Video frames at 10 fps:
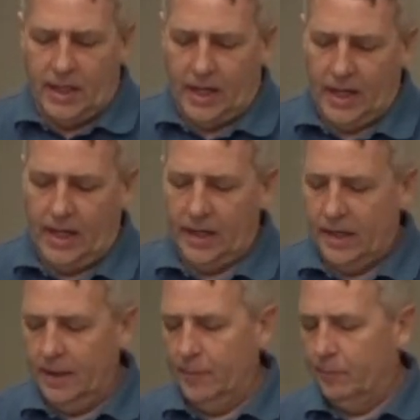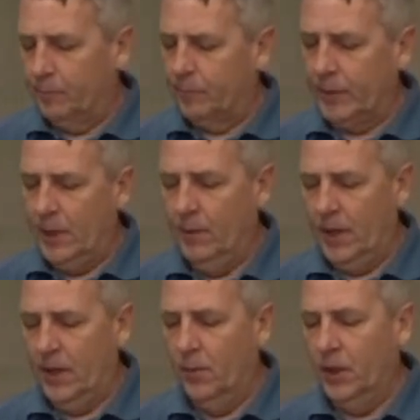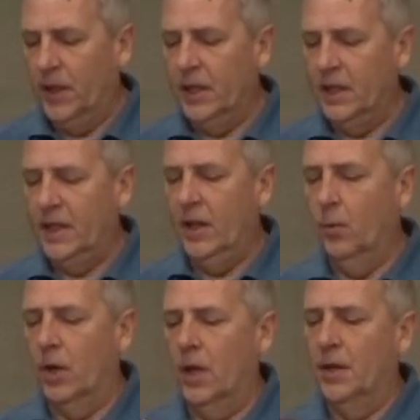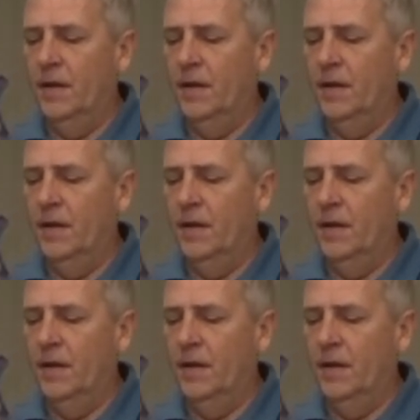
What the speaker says: And I'm not going to really get into what all the